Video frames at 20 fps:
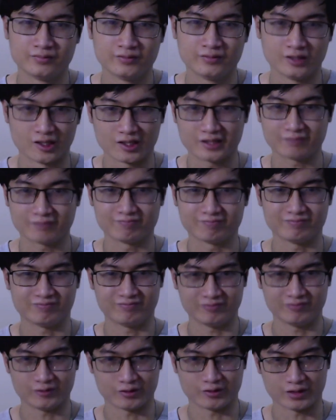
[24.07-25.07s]
Alright,
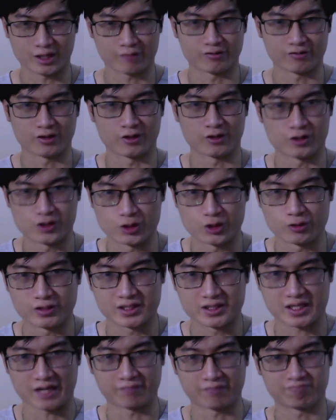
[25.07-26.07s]
without further ado,
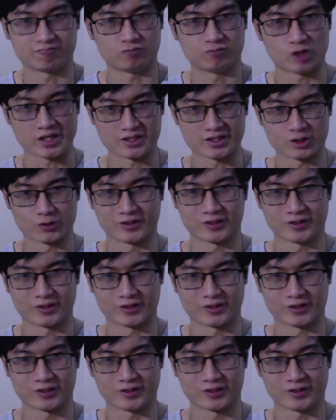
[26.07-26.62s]
let's get right into